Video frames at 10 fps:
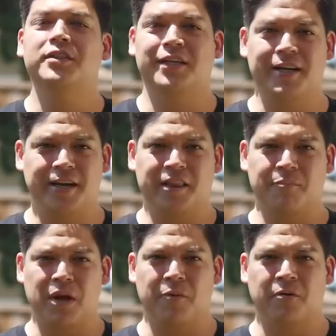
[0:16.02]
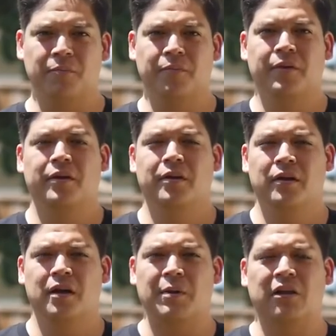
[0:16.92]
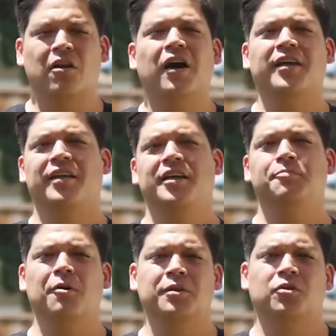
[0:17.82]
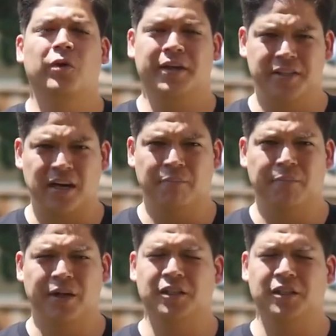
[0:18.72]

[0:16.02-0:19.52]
ones that didn't get the memo about locking these moments away in time